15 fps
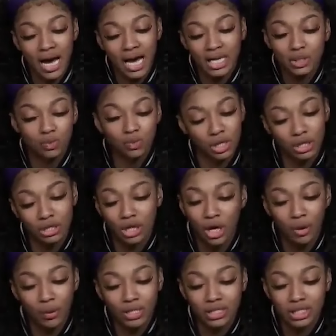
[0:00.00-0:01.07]
I just want to
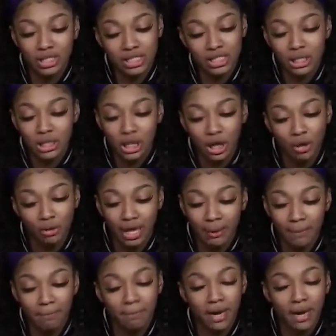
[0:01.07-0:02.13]
always just know, like,
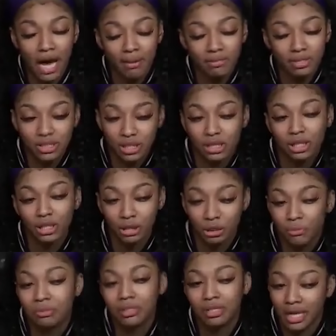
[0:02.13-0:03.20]
I'm still a
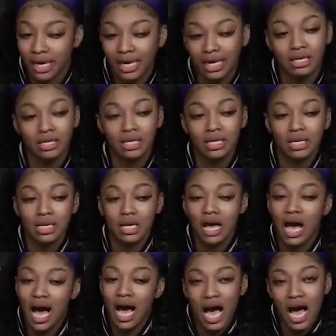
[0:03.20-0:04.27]
human. Like,
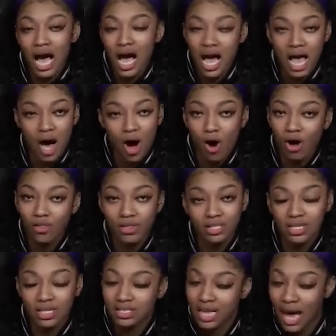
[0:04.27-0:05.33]
all
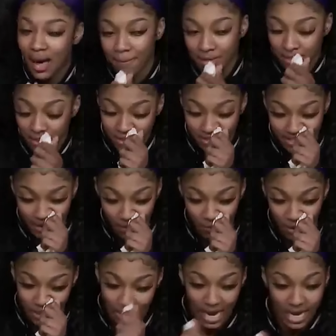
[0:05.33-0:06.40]
this has happened since I
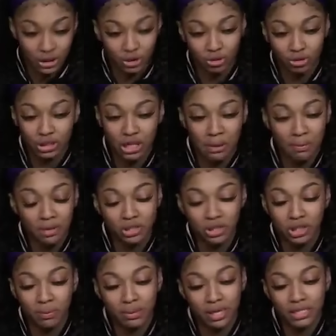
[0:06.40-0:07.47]
won the national
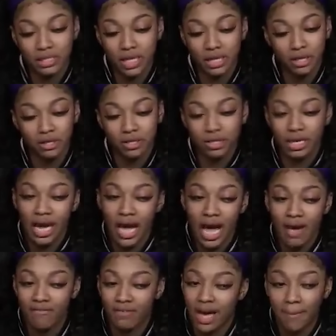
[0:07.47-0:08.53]
championship, and I said the other day I
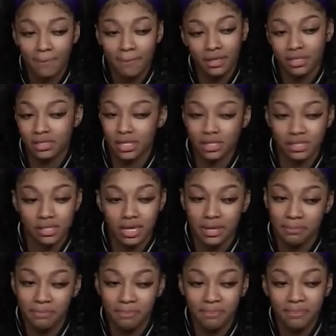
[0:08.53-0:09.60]
haven't had peace since
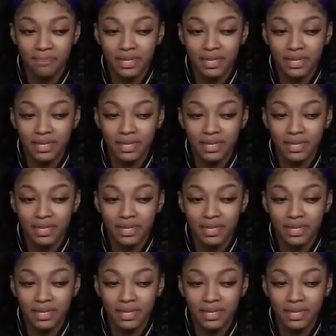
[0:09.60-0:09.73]
then.